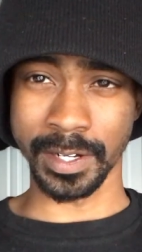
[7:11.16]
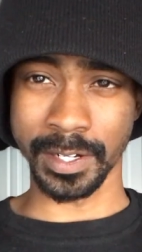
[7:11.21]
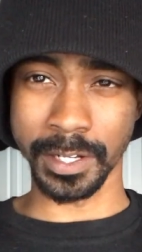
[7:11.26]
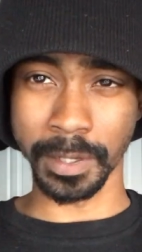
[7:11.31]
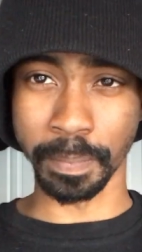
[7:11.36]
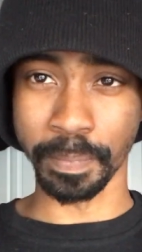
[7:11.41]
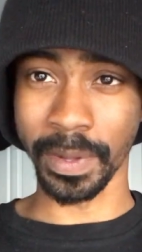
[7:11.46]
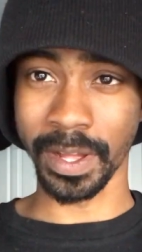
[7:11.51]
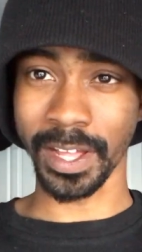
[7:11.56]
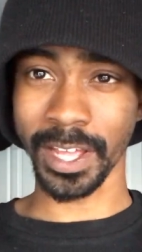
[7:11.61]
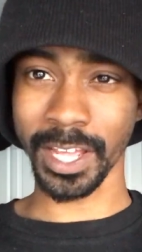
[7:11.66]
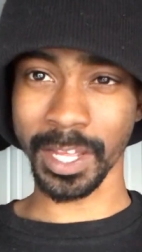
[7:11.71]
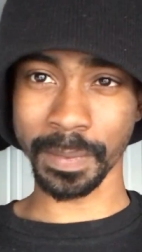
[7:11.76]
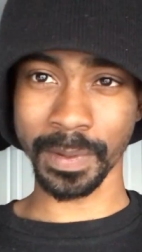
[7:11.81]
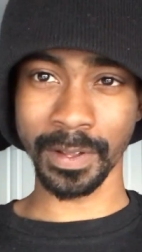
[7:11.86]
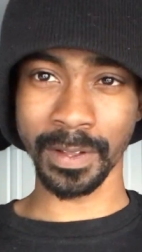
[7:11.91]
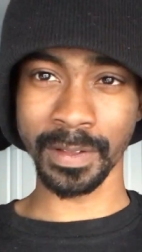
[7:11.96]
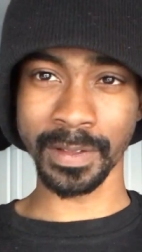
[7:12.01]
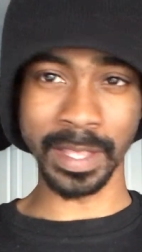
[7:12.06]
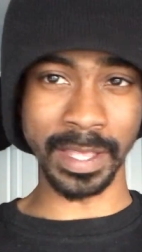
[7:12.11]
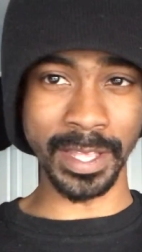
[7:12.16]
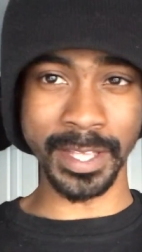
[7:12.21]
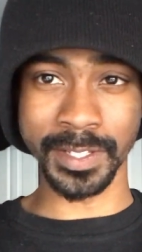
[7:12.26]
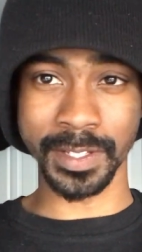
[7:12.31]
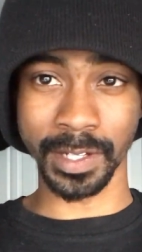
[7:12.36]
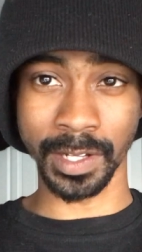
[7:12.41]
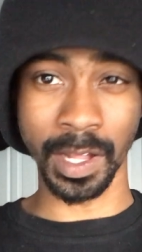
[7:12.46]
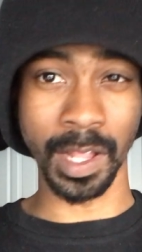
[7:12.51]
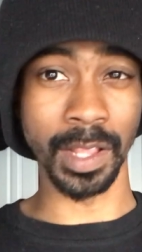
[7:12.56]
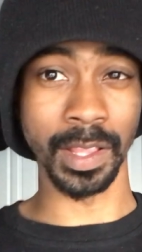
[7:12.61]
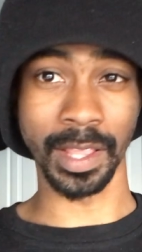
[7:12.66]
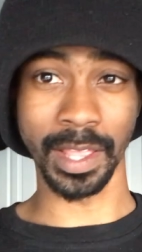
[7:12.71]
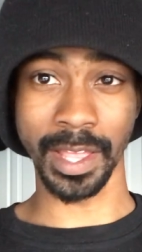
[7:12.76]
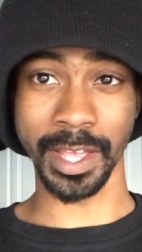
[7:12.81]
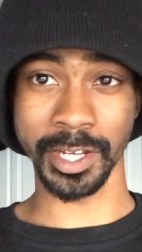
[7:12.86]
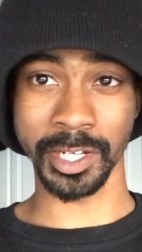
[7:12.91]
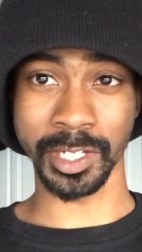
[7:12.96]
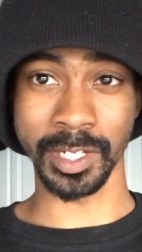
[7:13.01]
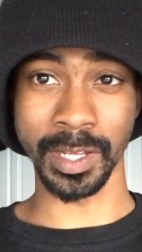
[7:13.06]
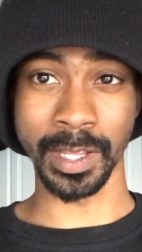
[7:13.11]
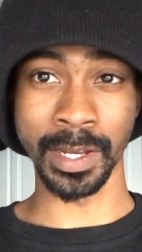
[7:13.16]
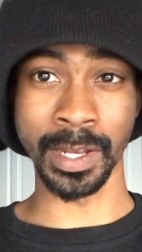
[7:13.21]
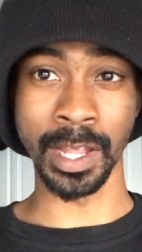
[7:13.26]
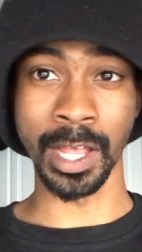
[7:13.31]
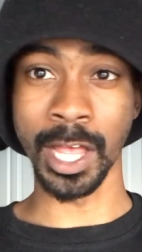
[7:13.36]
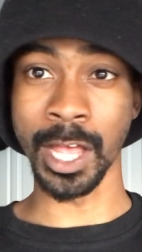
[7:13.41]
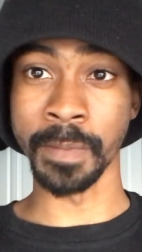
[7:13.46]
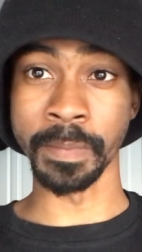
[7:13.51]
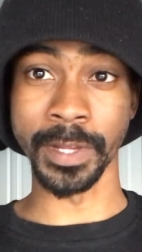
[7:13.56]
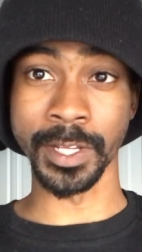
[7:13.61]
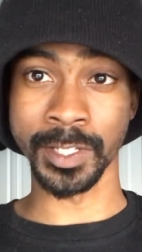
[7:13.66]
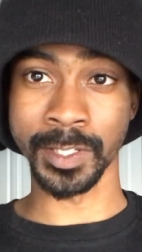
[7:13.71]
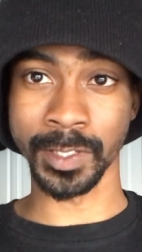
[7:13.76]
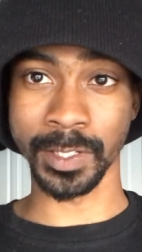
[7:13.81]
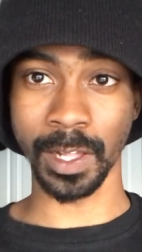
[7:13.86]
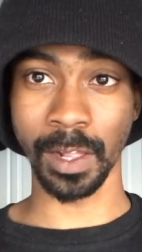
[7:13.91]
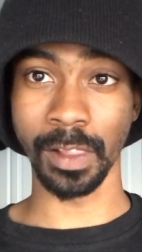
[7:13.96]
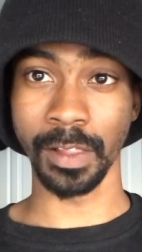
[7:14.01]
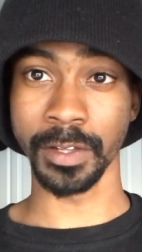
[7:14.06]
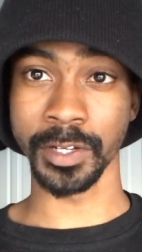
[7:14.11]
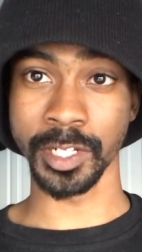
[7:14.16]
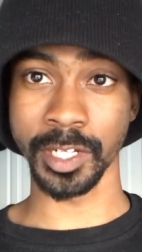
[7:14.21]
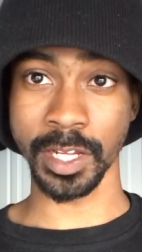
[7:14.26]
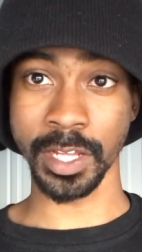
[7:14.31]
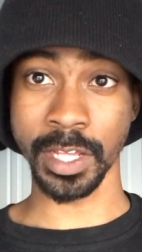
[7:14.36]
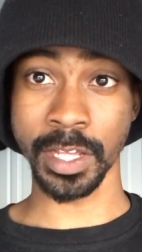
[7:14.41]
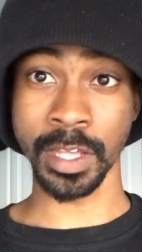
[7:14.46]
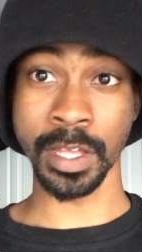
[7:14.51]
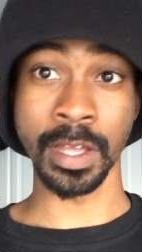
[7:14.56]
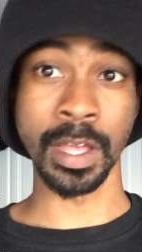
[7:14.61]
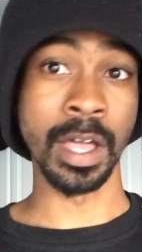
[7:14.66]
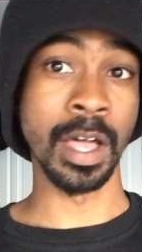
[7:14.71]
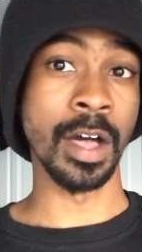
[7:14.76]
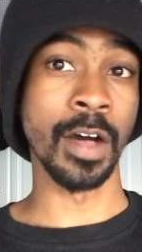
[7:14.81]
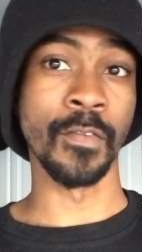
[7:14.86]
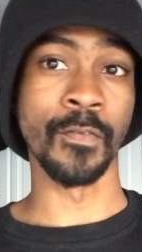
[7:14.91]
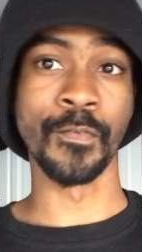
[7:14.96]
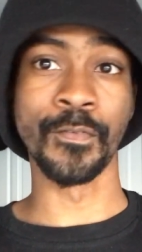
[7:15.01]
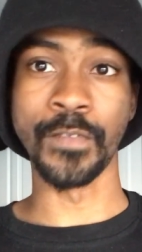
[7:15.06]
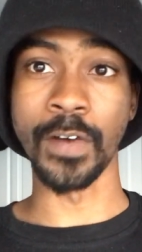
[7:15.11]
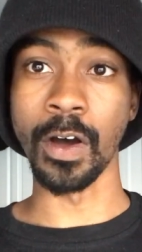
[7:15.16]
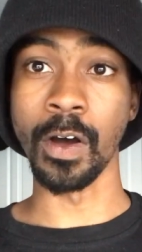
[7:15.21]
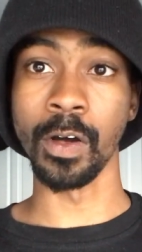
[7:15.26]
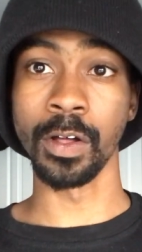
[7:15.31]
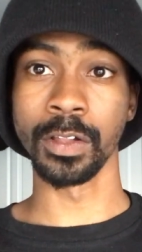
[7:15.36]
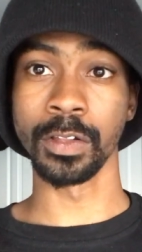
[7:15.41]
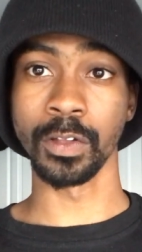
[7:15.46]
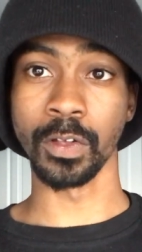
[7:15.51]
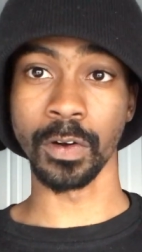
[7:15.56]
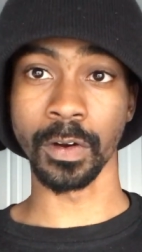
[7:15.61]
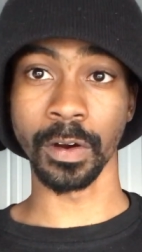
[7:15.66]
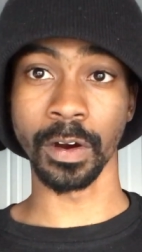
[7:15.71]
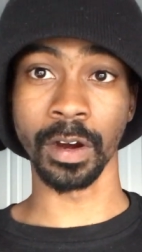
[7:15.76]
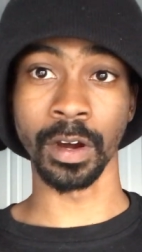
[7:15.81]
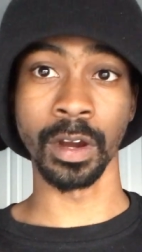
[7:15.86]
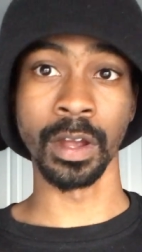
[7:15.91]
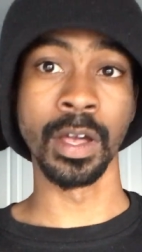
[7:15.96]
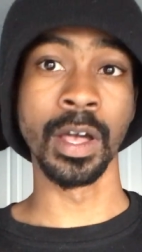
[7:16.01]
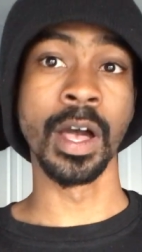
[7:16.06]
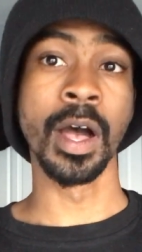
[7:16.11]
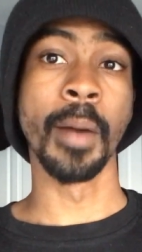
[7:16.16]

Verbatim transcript: The Bible is a collection of mythology, folklore,